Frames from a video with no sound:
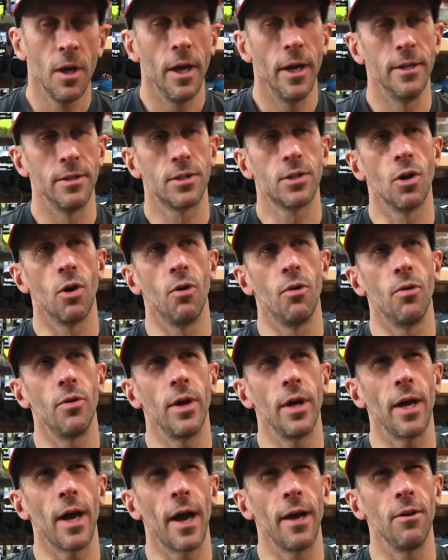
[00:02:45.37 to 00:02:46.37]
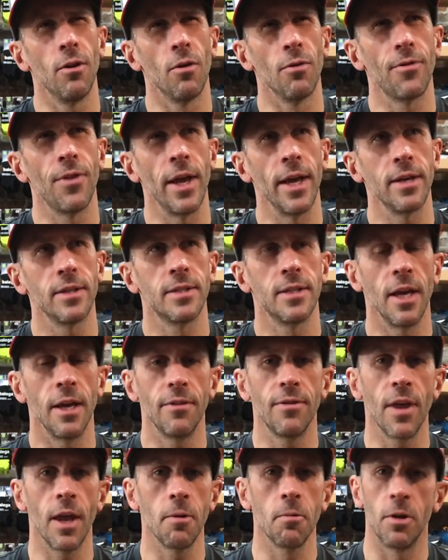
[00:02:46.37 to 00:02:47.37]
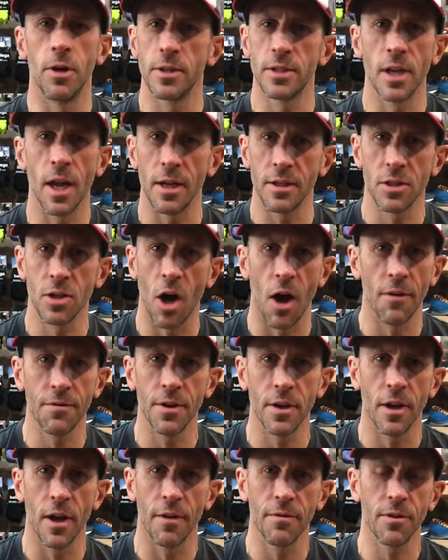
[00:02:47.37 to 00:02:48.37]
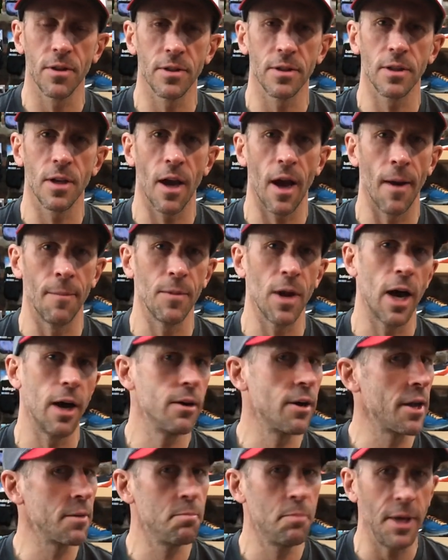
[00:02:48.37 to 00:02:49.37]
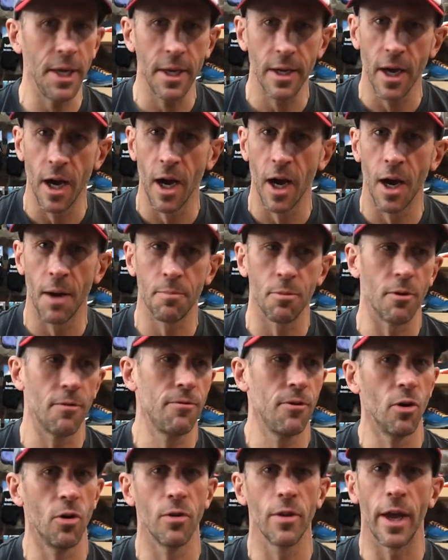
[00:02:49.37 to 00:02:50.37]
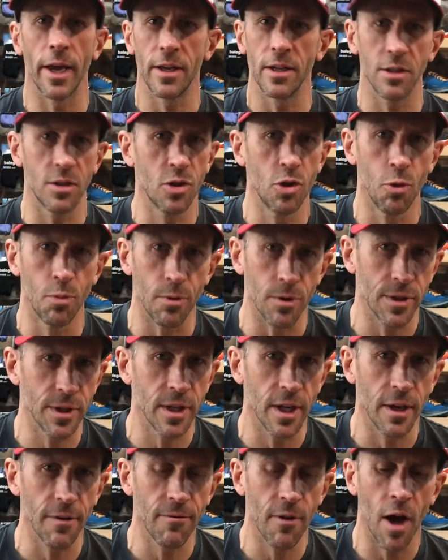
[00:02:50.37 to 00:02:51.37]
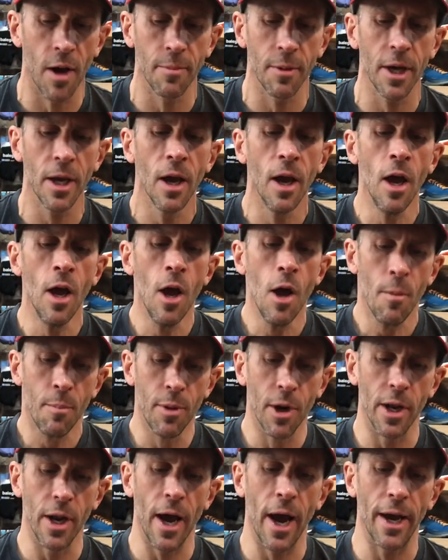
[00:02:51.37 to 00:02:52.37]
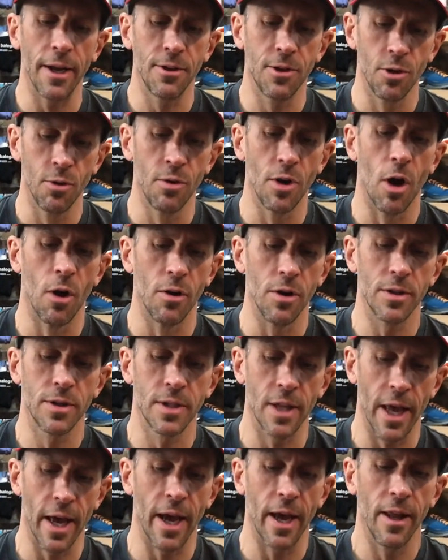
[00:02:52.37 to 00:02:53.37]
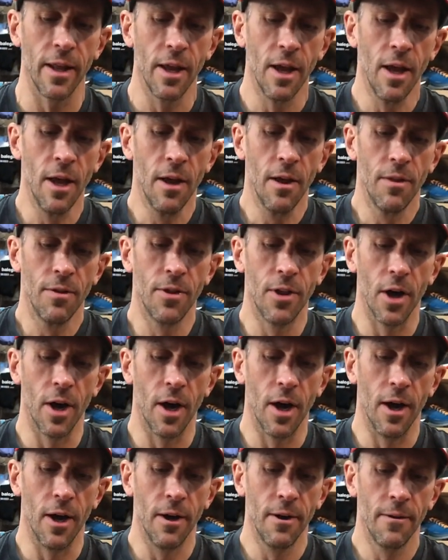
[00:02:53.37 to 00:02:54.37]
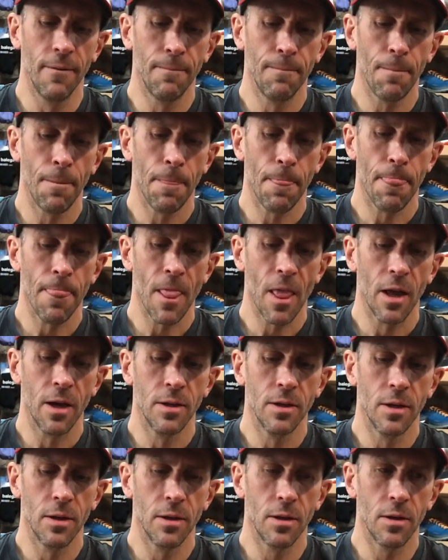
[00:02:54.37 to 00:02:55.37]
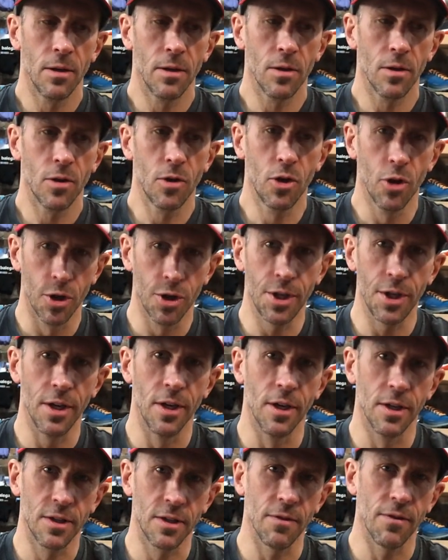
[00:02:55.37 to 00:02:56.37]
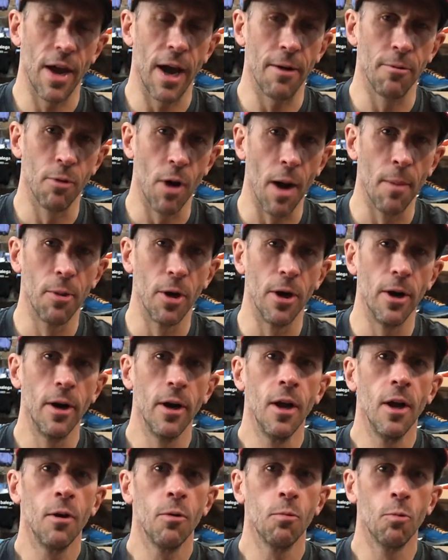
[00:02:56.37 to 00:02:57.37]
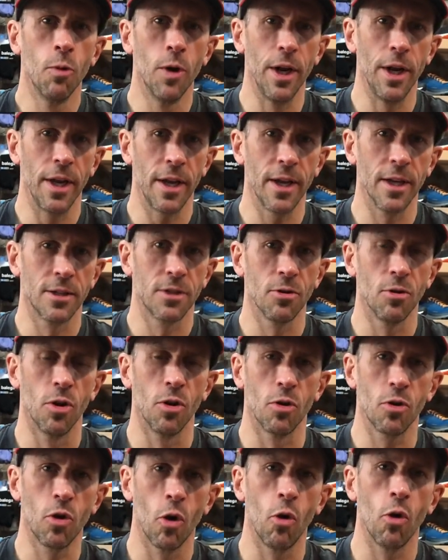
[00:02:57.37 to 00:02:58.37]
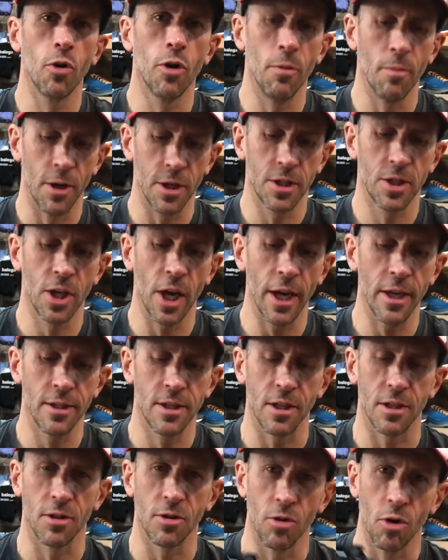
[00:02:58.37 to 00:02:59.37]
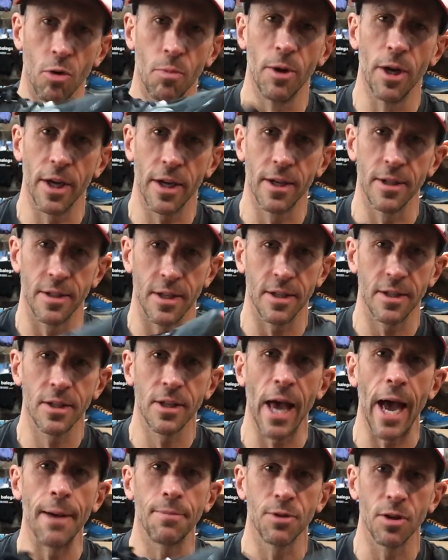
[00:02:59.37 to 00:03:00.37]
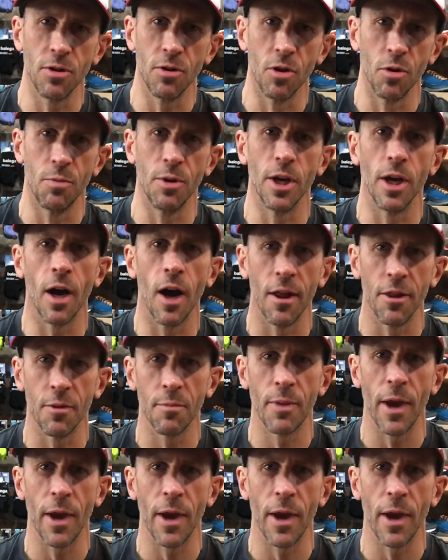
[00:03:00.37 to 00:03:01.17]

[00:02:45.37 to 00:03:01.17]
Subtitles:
And so I don't think it's anything where it's not soft enough because I'm not like beat up or feeling like it's super stiff on me. But I do notice that the cushiness of that rubber when it gets a little colder must change just a little bit because it slaps a little bit on the